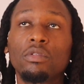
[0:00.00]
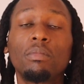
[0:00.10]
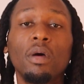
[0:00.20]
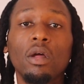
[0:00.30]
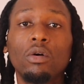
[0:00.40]

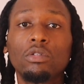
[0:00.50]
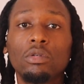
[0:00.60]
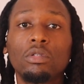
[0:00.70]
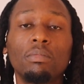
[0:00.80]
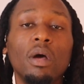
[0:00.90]
Somebody
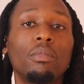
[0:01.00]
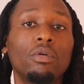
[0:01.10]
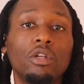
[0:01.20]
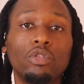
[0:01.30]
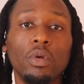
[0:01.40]

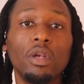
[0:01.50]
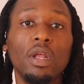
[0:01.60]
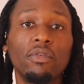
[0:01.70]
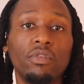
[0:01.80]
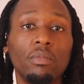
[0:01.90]
born the
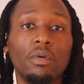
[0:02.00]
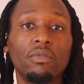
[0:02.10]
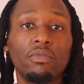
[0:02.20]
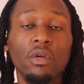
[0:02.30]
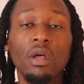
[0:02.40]
29th of the
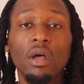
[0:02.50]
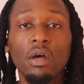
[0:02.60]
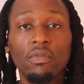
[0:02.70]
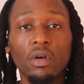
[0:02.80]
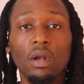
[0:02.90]
month.
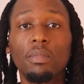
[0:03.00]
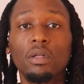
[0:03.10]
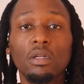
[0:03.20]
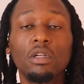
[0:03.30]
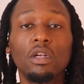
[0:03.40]
Forgot
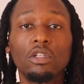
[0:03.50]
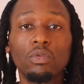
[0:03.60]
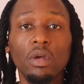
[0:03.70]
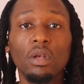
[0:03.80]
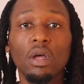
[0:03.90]
about that. Yeah, the
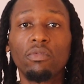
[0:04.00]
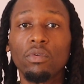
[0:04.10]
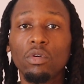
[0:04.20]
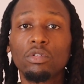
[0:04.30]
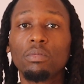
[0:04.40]
29th
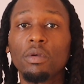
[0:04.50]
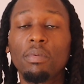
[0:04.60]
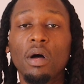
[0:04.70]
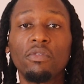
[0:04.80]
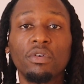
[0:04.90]
would also be a
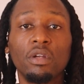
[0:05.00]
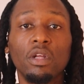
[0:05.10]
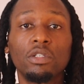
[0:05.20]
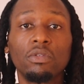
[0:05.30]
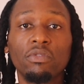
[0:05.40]
powerful
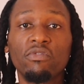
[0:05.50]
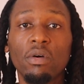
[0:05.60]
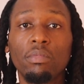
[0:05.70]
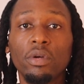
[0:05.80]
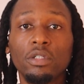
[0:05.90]
connection and
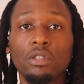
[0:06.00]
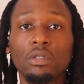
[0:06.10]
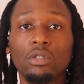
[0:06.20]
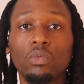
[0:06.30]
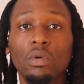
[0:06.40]

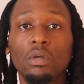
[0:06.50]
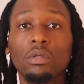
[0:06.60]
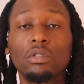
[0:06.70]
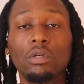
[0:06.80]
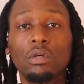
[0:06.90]
vibration as
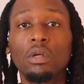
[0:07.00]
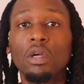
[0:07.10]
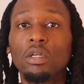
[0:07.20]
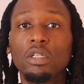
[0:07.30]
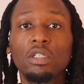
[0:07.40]
well. So
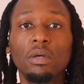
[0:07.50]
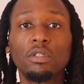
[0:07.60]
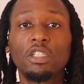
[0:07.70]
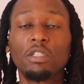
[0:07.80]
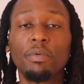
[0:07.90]
just
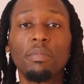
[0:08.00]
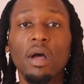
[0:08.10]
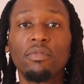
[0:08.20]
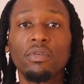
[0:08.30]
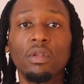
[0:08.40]
something to just be
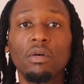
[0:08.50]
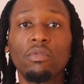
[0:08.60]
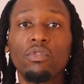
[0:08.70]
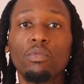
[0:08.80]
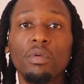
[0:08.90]
mindful
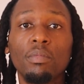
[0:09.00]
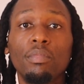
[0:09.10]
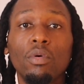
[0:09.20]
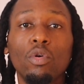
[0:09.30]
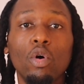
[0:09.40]
of if you're
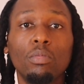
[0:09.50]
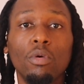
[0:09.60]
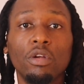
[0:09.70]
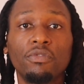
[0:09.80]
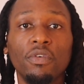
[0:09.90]
being born on
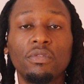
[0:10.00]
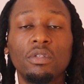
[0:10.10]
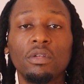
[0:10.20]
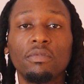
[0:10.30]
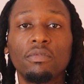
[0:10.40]
March
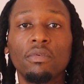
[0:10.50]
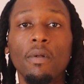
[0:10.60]
15th.